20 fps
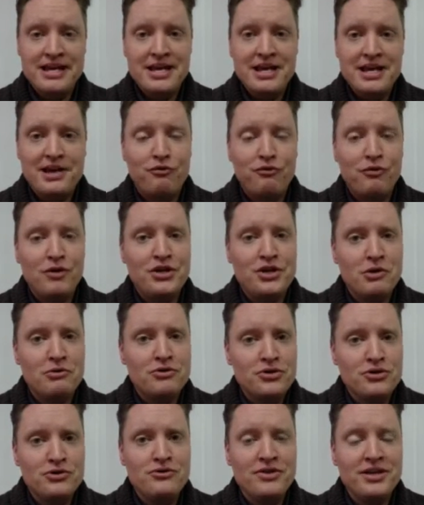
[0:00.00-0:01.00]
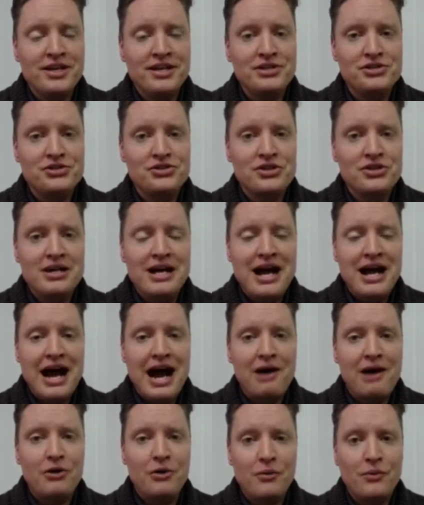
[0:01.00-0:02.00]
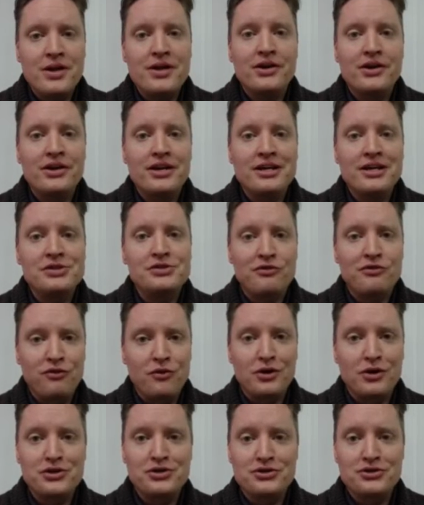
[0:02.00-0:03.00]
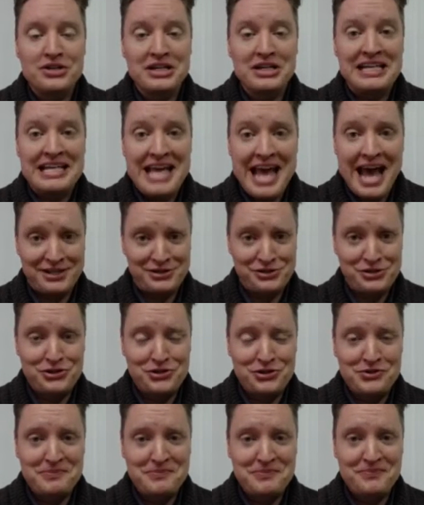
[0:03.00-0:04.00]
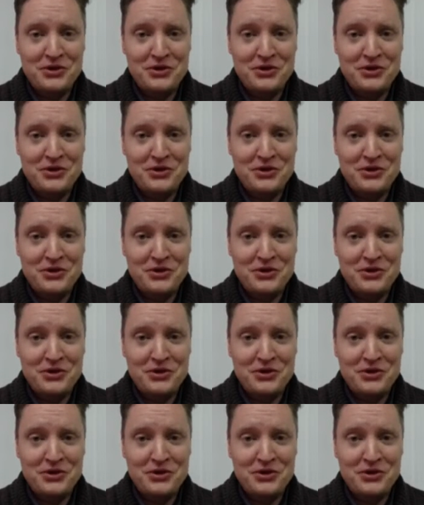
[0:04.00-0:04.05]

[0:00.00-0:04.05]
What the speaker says: If we don't do this, our reader is forced to guess